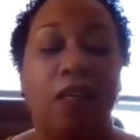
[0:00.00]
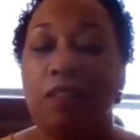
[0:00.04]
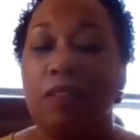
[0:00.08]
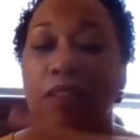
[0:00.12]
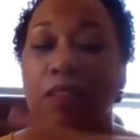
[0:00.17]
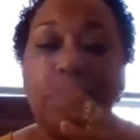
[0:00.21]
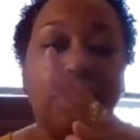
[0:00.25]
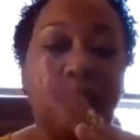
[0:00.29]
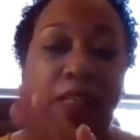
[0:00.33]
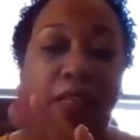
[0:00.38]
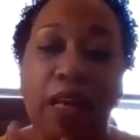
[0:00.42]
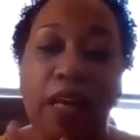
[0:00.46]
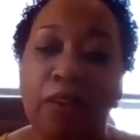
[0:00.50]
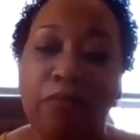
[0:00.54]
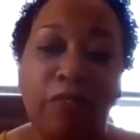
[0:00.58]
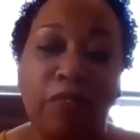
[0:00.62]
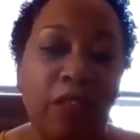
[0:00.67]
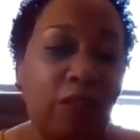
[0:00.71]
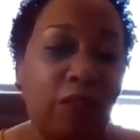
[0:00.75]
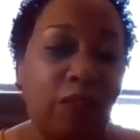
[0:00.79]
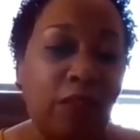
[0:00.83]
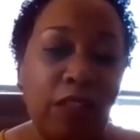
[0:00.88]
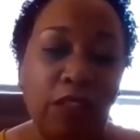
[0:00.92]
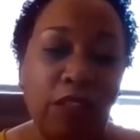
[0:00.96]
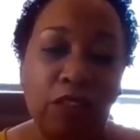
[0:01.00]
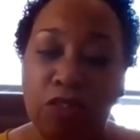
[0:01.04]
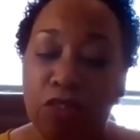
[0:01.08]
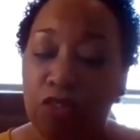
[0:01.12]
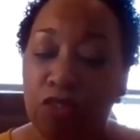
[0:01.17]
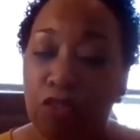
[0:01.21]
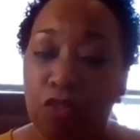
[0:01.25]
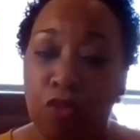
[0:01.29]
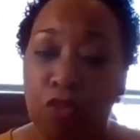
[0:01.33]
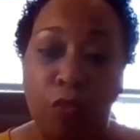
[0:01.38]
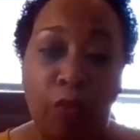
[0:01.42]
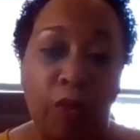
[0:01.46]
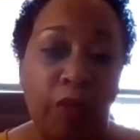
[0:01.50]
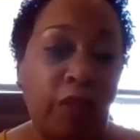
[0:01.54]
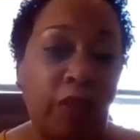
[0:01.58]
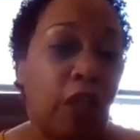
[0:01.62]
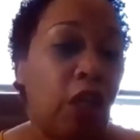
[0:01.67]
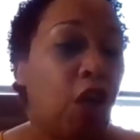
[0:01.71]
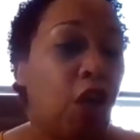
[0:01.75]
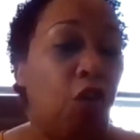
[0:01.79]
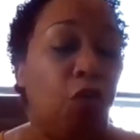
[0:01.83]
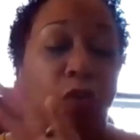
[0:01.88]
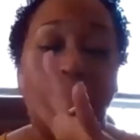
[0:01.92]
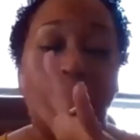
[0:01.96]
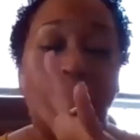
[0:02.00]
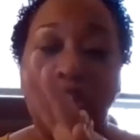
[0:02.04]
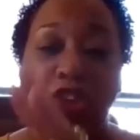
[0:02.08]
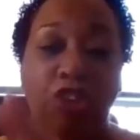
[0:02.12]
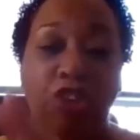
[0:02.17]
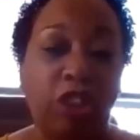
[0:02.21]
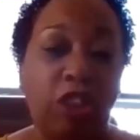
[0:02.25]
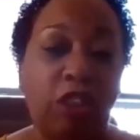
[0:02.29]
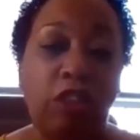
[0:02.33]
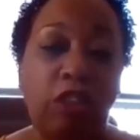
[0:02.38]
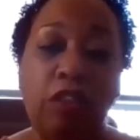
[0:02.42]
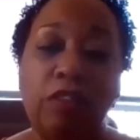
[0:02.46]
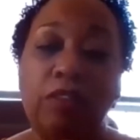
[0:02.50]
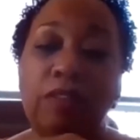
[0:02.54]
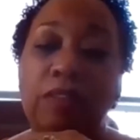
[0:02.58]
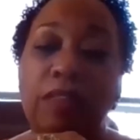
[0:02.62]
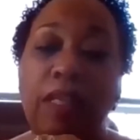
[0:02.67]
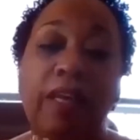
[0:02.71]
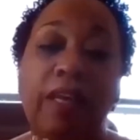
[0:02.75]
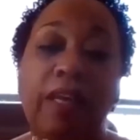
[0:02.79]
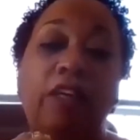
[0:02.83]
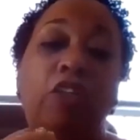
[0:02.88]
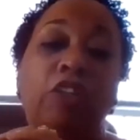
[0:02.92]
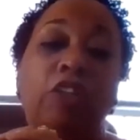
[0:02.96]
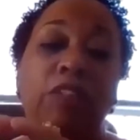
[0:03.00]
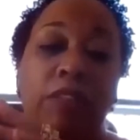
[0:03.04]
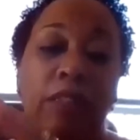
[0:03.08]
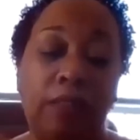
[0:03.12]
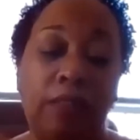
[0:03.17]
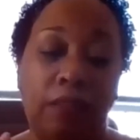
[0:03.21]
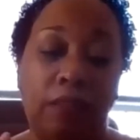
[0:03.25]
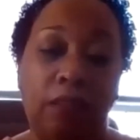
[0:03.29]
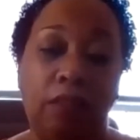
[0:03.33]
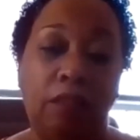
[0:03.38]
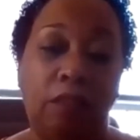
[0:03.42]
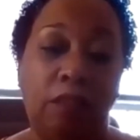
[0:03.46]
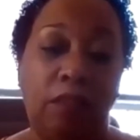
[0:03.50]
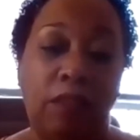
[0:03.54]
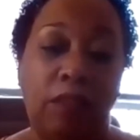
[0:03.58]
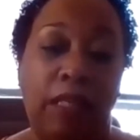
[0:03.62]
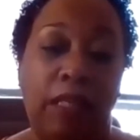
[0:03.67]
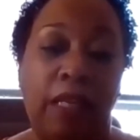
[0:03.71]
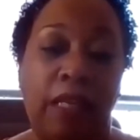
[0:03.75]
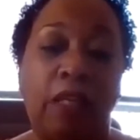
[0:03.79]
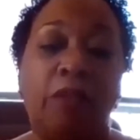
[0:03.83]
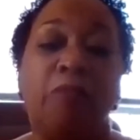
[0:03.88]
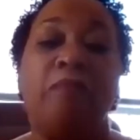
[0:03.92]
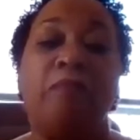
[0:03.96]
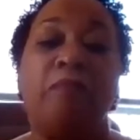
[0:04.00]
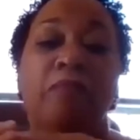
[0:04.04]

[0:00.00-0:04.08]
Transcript: doesn't have anything to do with what she looks like or doesn't look like.